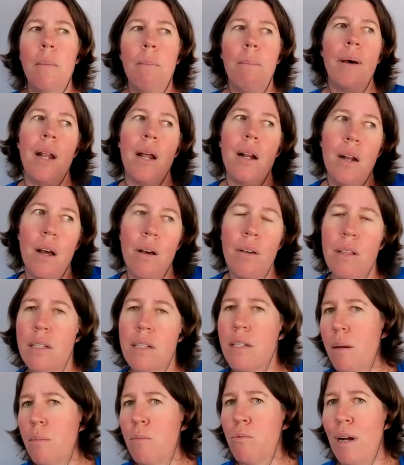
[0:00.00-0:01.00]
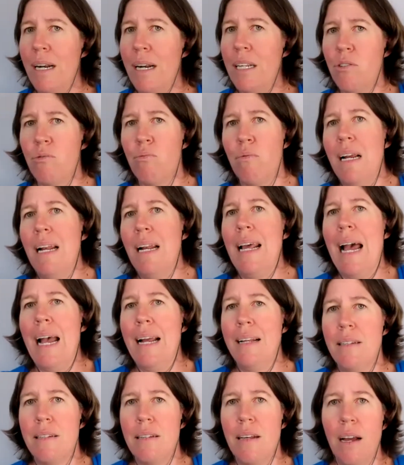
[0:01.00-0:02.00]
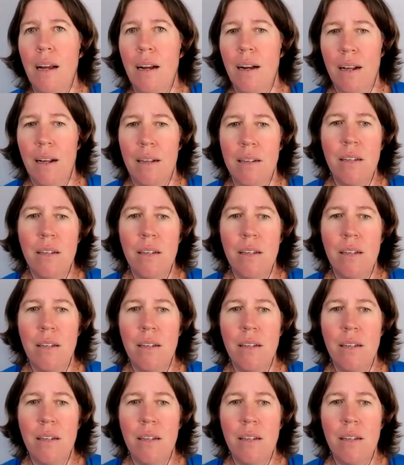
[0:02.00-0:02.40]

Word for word: But I know that some runners really hate cycling,